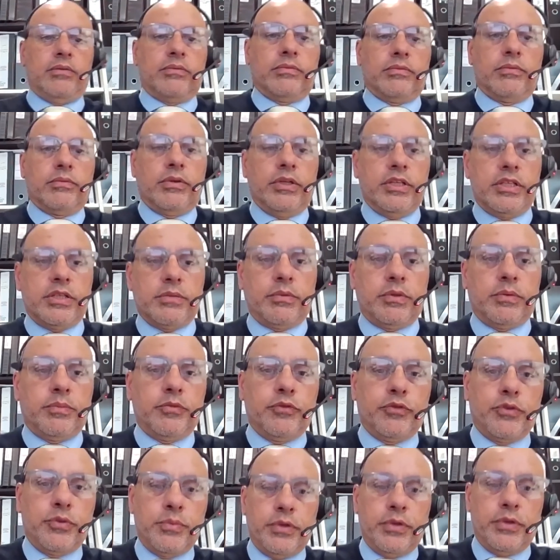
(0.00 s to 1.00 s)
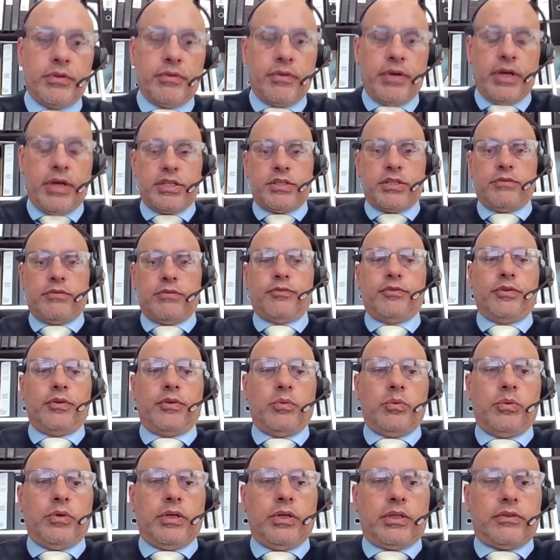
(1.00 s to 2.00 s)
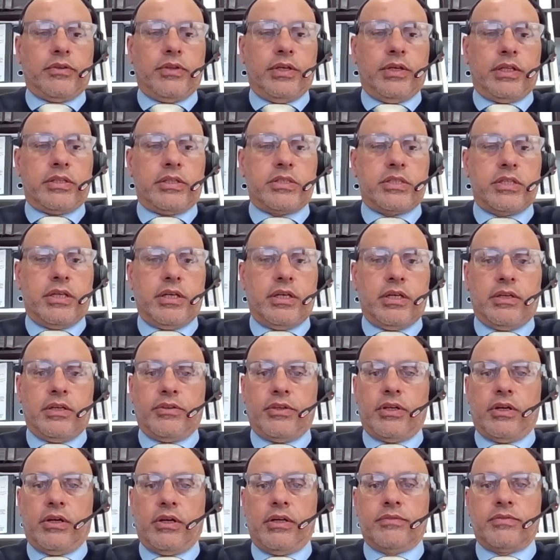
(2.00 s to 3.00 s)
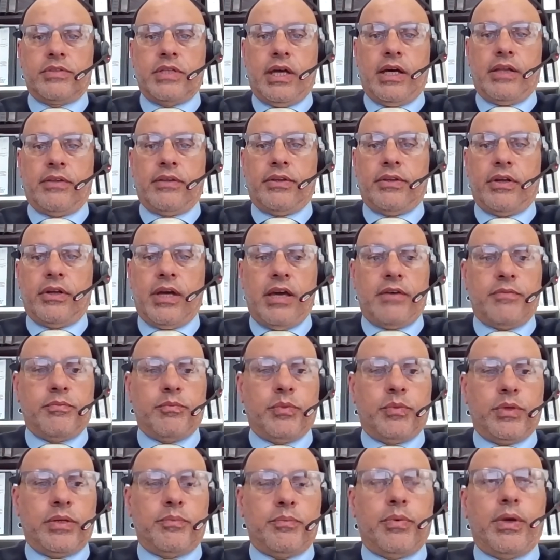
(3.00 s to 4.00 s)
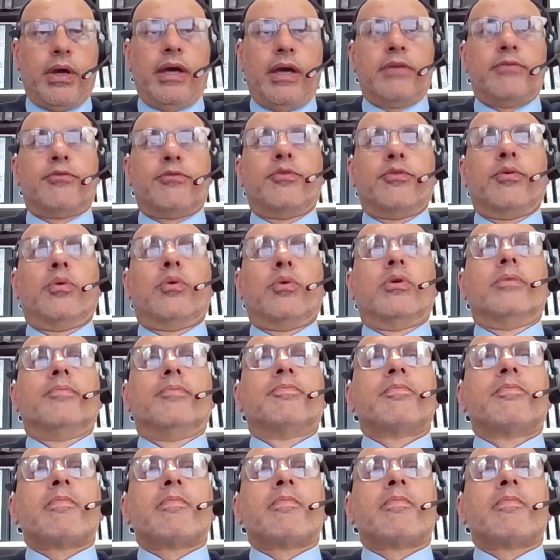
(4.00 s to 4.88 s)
reasonable remuneration for the work that I have done that I haven't been paid for.